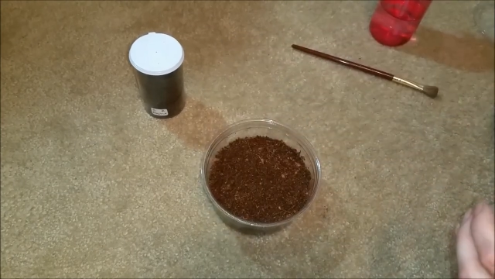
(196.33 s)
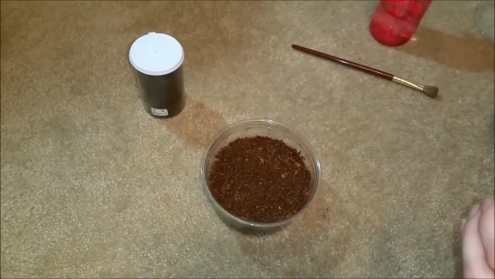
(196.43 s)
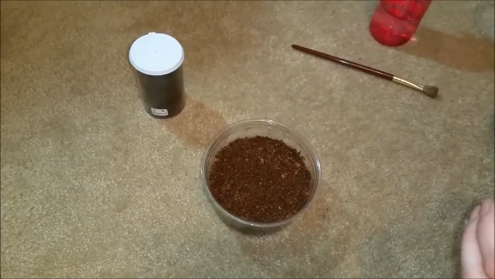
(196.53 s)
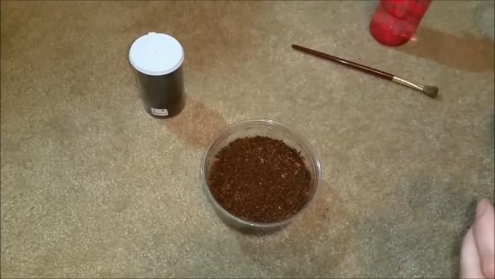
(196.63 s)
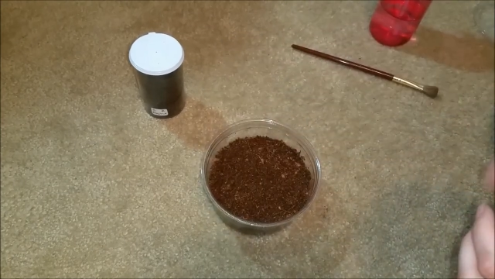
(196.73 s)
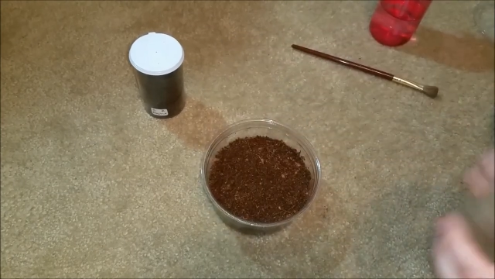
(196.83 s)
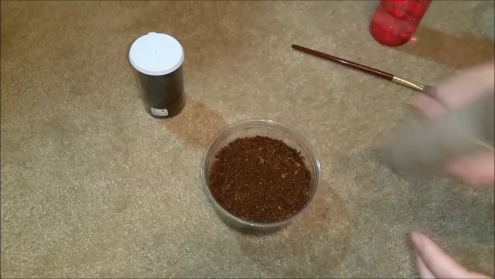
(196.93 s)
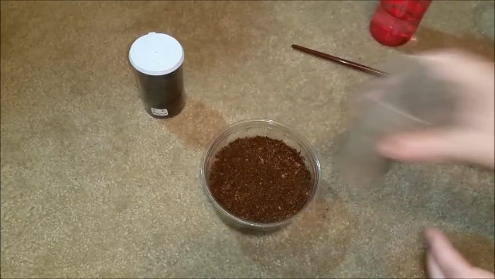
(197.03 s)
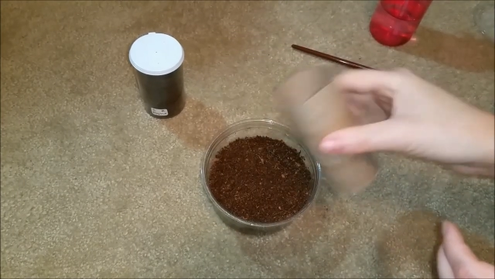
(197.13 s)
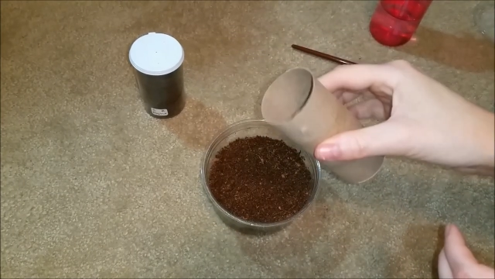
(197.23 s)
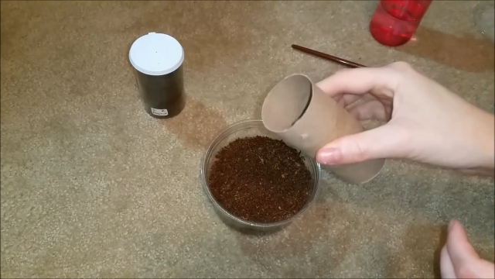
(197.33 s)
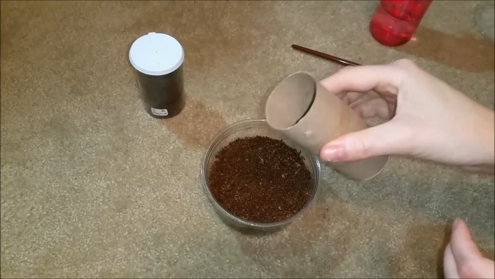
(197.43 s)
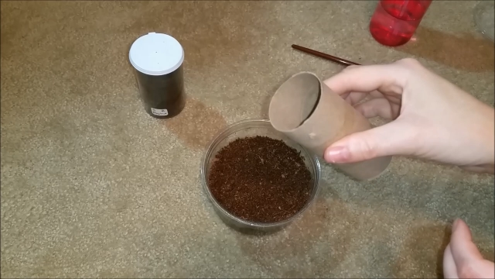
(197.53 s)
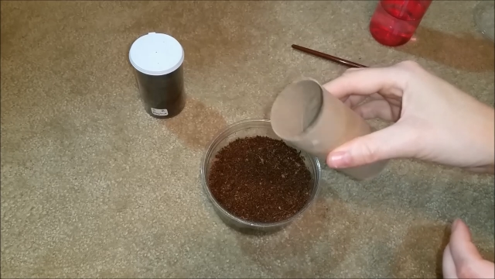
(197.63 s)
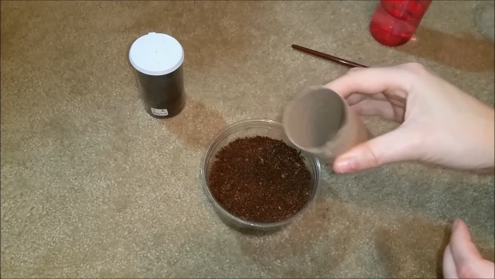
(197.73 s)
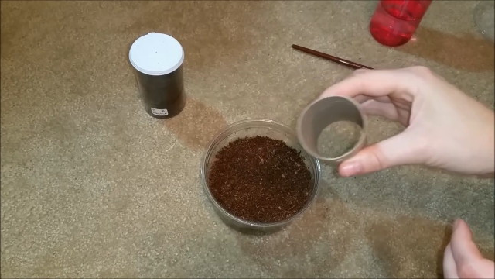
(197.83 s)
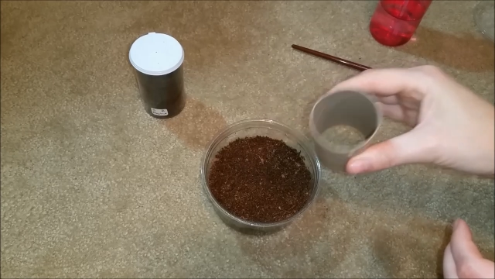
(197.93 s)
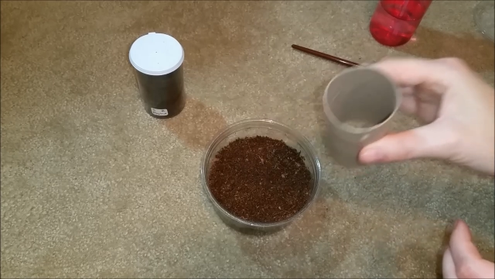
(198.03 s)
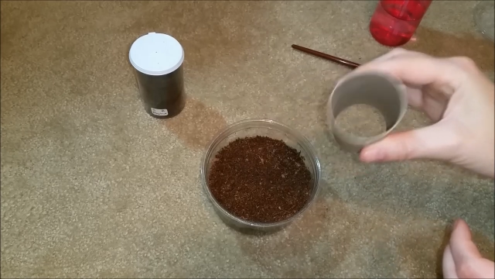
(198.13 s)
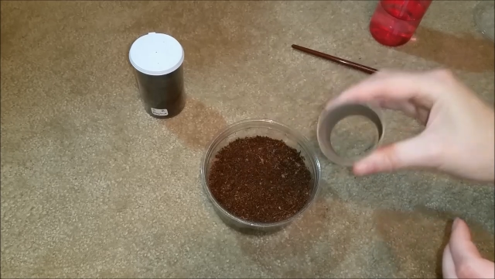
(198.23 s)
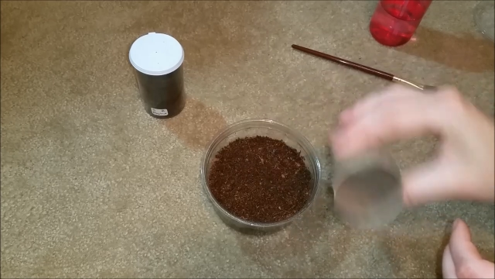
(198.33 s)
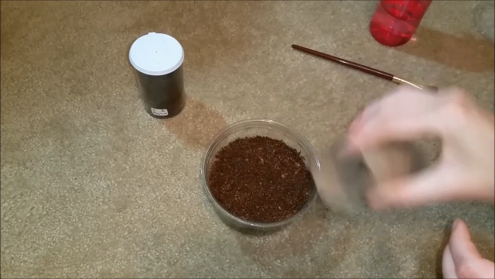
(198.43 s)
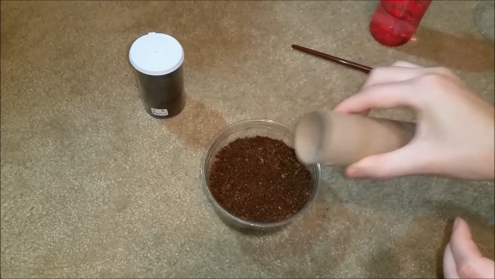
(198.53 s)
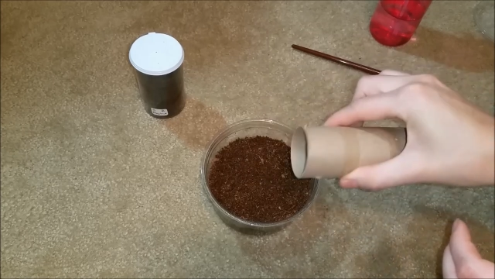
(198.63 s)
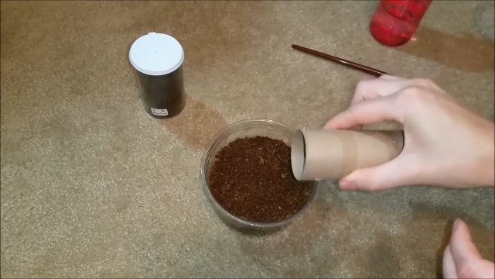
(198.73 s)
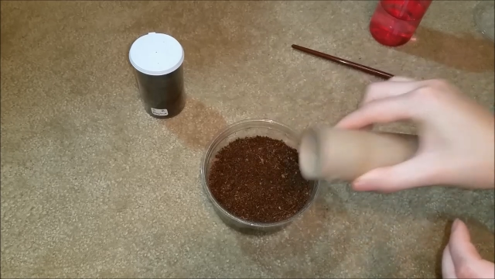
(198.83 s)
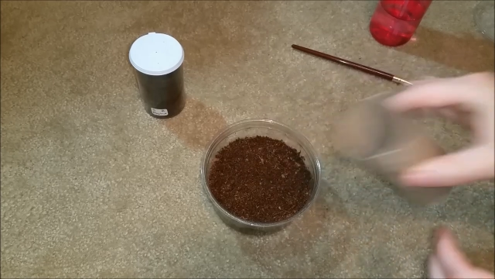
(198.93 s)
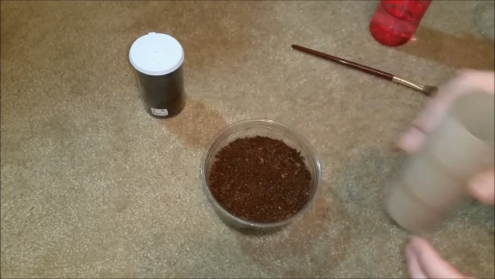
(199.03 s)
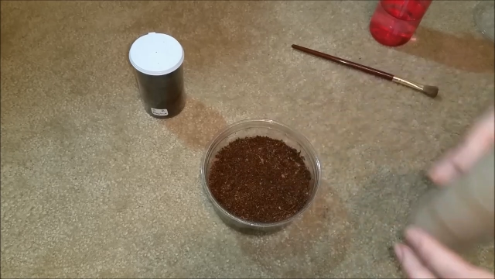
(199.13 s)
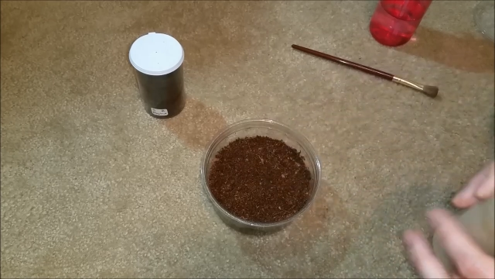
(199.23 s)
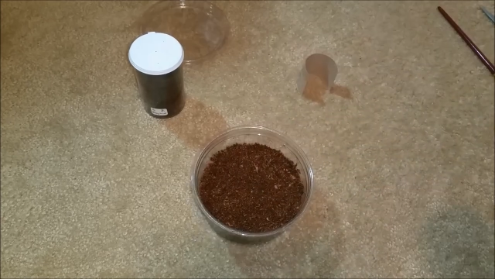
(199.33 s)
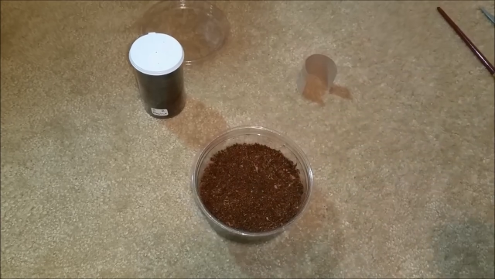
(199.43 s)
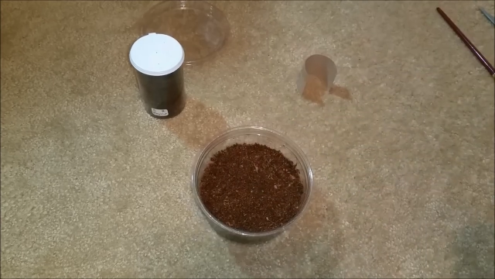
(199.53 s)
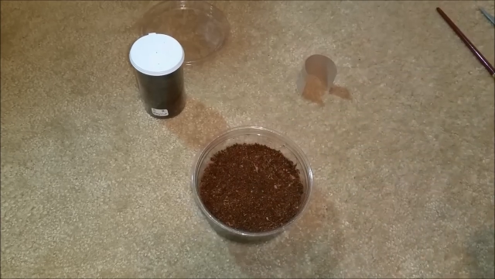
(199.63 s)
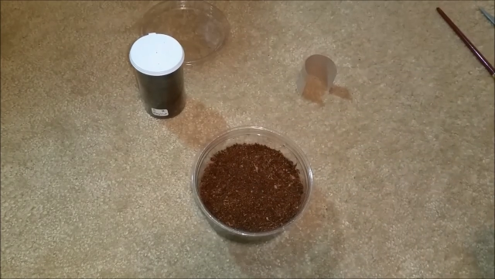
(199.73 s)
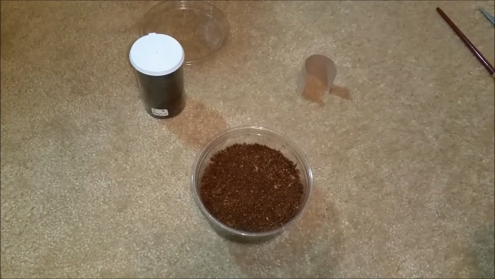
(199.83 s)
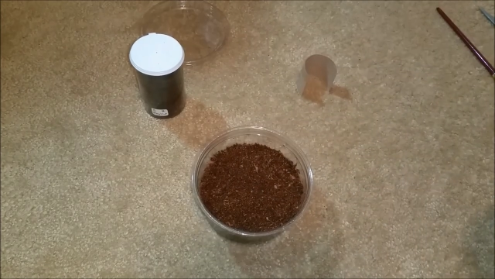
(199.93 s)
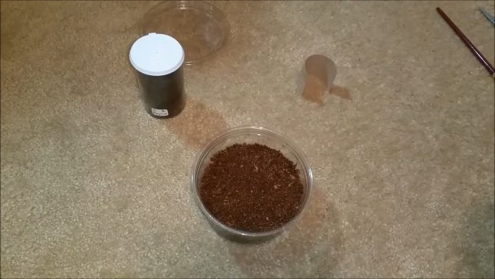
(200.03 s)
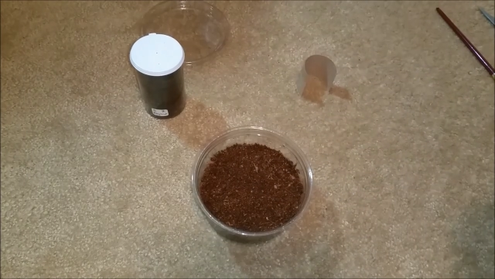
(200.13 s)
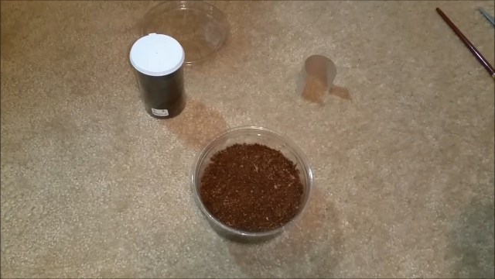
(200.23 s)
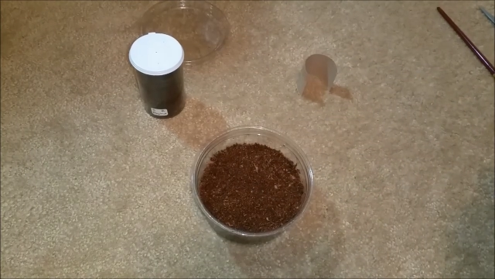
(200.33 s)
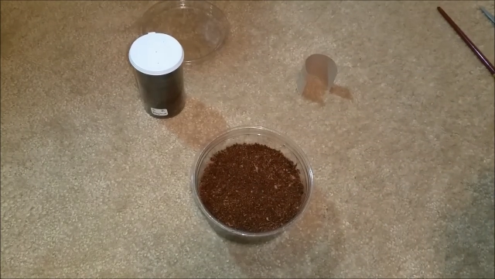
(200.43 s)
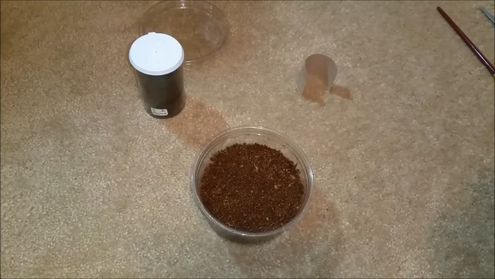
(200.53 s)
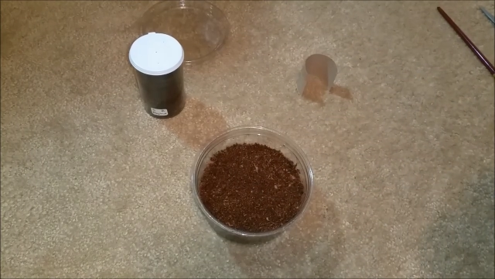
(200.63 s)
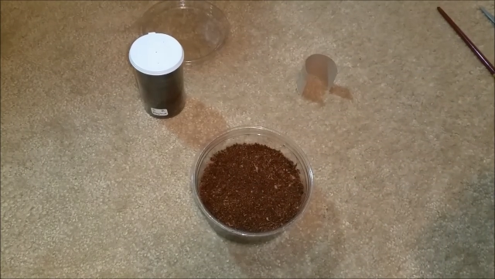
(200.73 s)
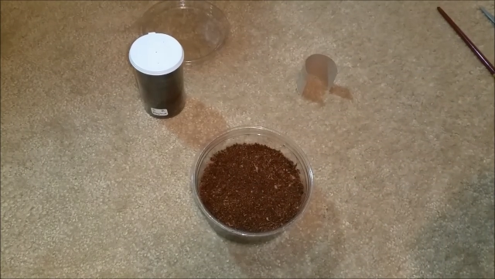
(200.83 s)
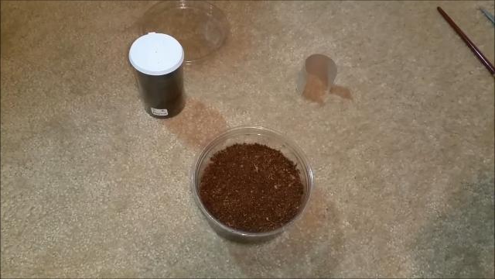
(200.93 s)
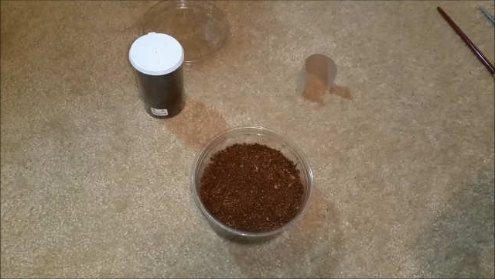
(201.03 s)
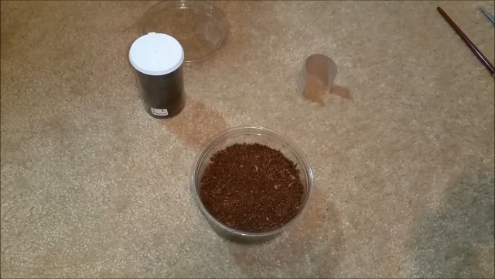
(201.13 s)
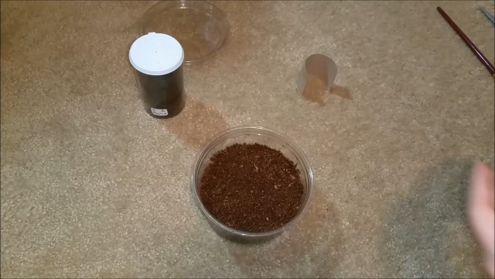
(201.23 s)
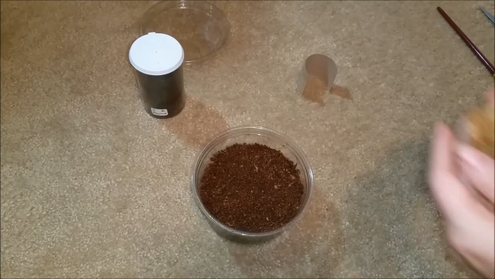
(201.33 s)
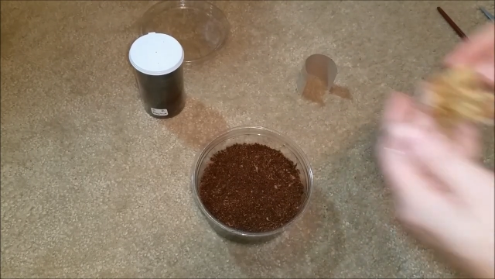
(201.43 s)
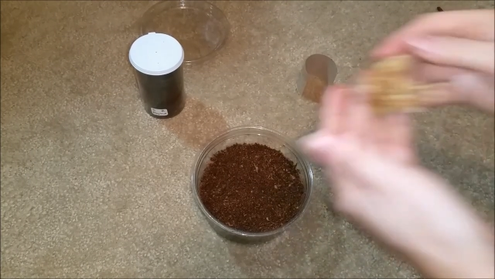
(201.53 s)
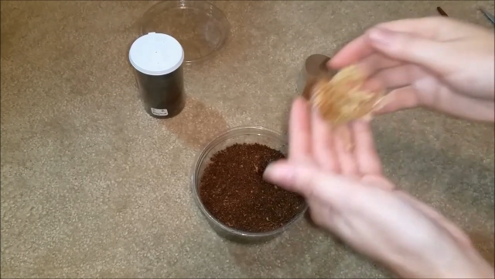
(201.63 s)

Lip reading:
Nobody's mouth can be seen.